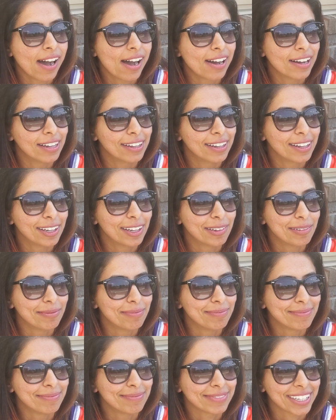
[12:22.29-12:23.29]

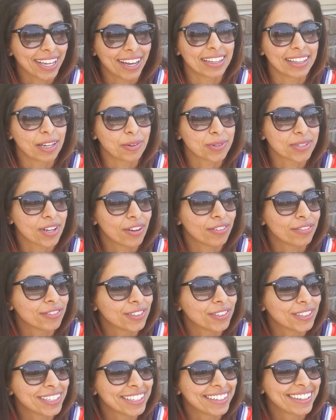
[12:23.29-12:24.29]
God, that was
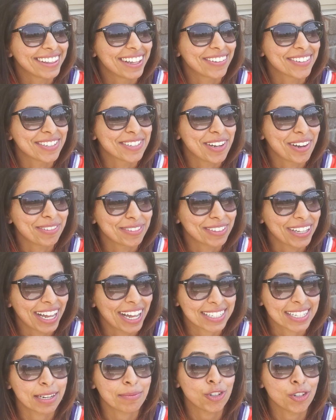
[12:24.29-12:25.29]
awful. That was an awful
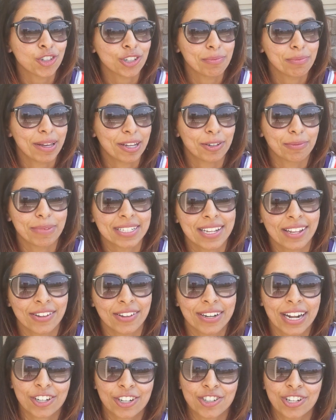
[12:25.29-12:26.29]
accent. I'm usually better. My
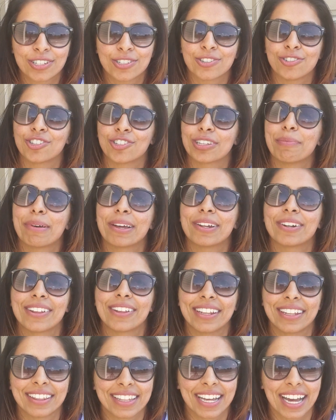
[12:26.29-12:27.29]
Southern accent's usually better
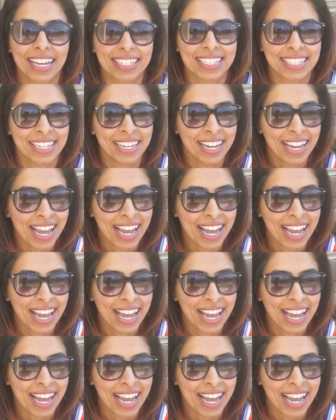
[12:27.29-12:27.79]
than that.